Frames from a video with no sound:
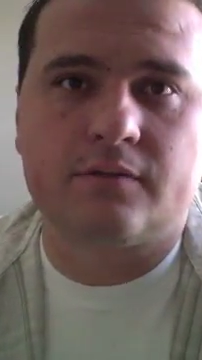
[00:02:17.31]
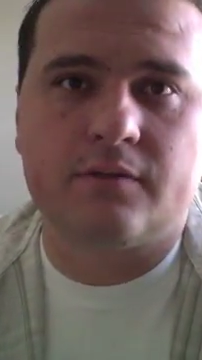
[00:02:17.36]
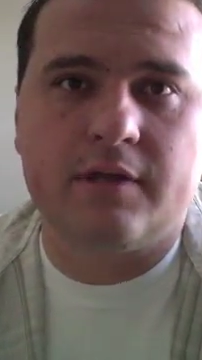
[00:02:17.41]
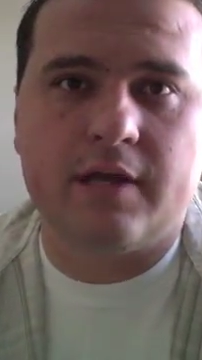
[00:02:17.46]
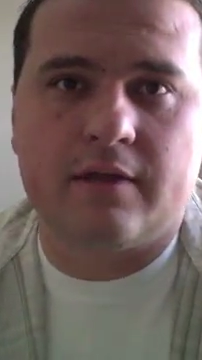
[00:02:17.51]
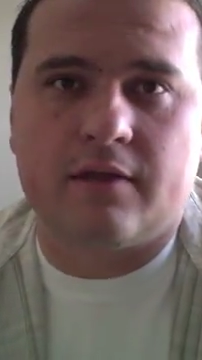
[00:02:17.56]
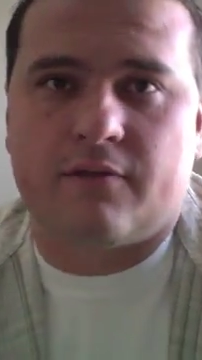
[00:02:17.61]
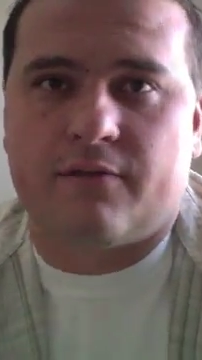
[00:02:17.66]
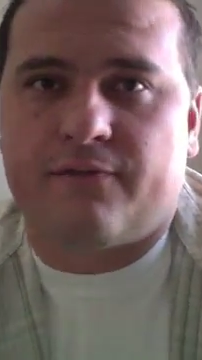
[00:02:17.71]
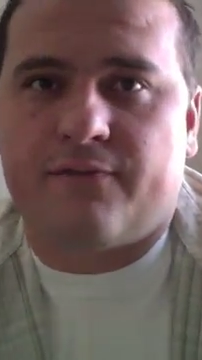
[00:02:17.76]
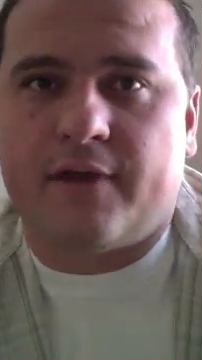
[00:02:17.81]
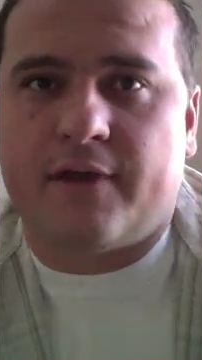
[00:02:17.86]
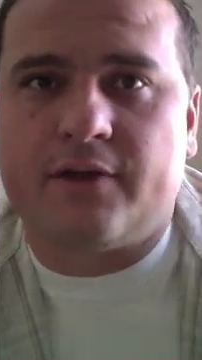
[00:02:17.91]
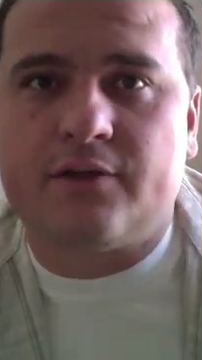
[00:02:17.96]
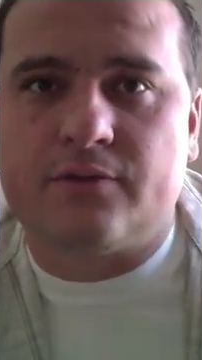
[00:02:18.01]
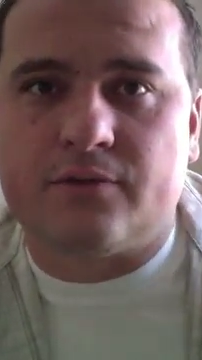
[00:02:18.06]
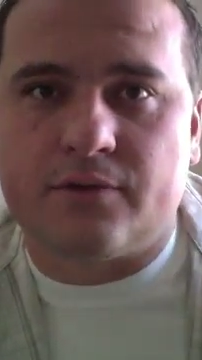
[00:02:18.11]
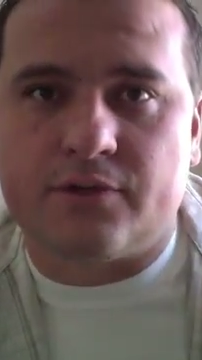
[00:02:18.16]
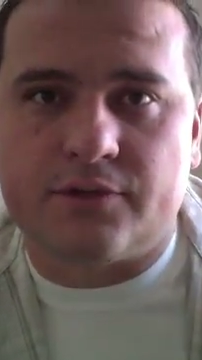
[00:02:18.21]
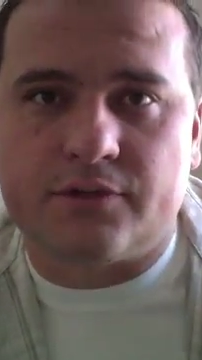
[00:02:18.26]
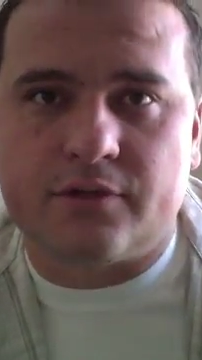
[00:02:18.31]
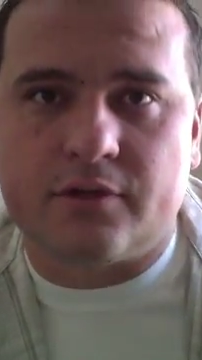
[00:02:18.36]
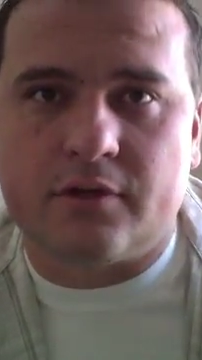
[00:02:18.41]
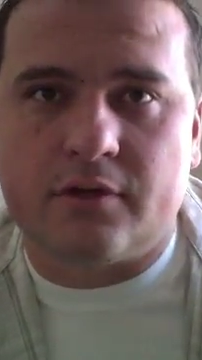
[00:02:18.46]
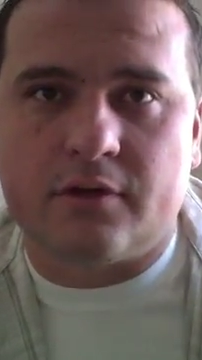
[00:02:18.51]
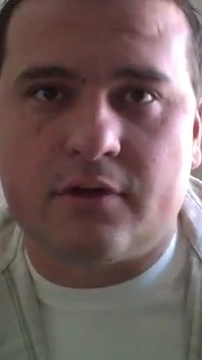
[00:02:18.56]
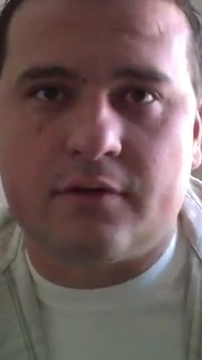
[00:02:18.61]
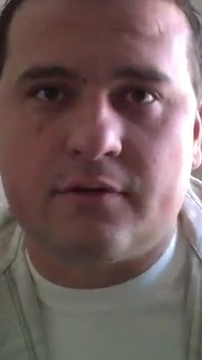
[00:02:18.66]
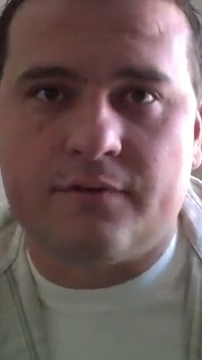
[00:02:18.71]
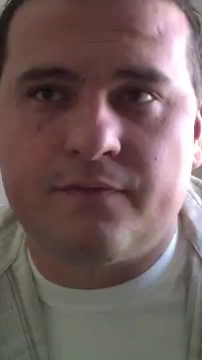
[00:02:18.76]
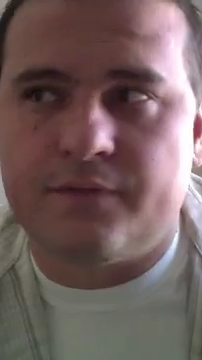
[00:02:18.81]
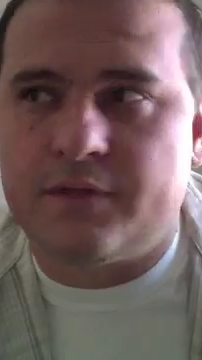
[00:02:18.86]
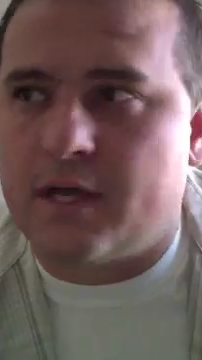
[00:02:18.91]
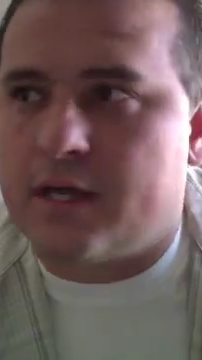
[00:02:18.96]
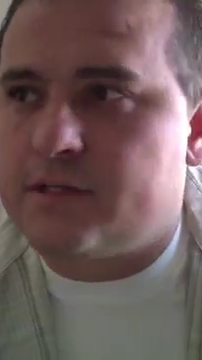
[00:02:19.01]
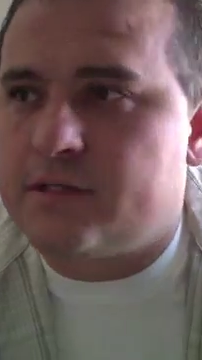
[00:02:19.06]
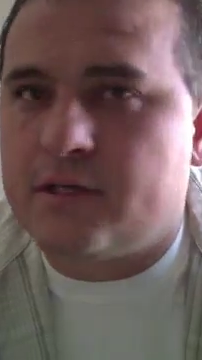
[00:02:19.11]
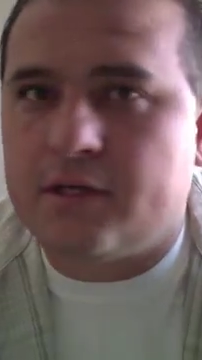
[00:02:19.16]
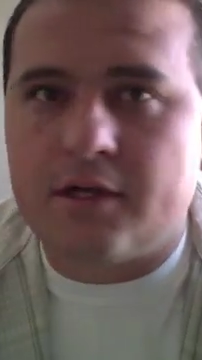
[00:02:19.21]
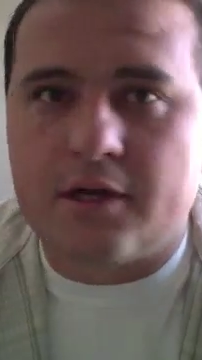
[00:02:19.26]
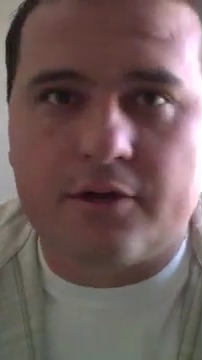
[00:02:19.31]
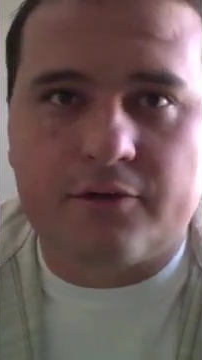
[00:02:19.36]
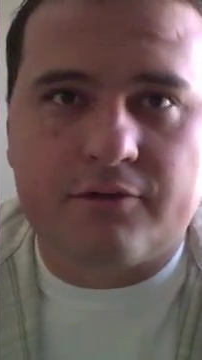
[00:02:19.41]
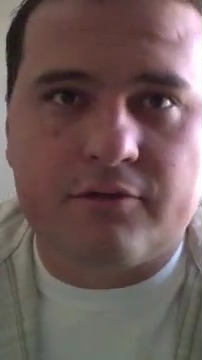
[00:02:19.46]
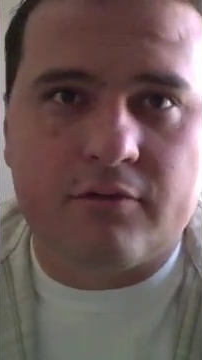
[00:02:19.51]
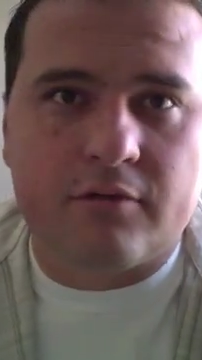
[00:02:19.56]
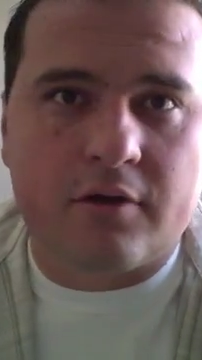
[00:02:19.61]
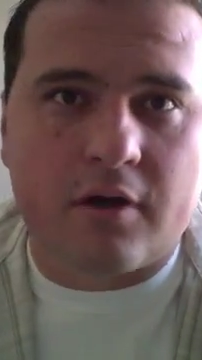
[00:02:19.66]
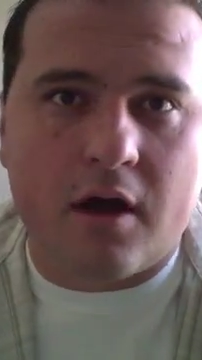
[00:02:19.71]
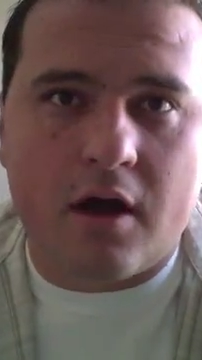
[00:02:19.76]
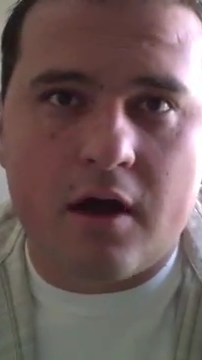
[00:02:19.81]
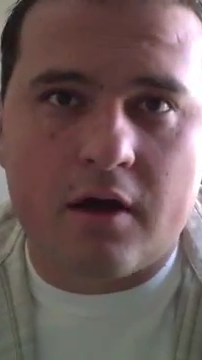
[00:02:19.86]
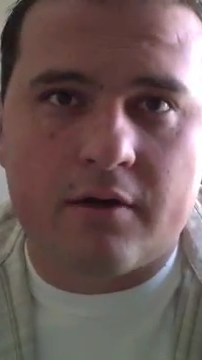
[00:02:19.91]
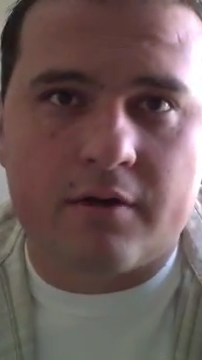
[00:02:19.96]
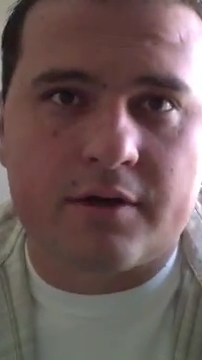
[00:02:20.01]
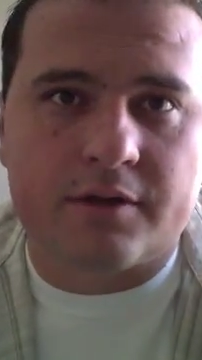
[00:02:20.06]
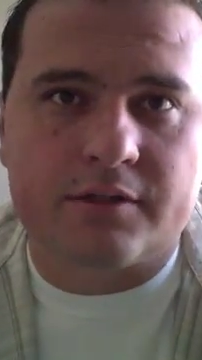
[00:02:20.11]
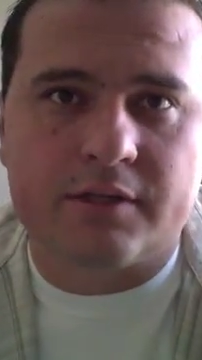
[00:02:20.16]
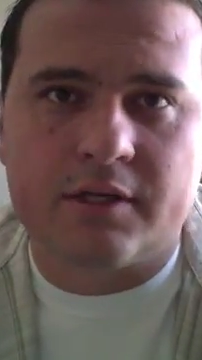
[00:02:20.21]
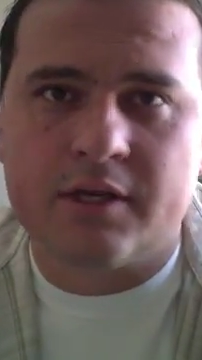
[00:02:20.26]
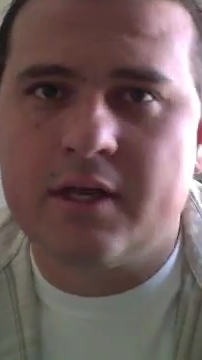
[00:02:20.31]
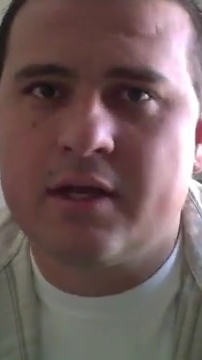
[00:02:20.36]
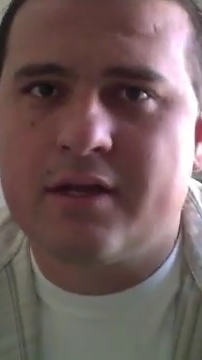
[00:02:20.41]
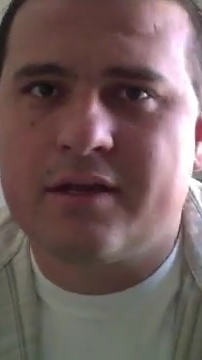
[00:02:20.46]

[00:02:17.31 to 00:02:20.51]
when you have the Federal Reserve doesn't go through Congress,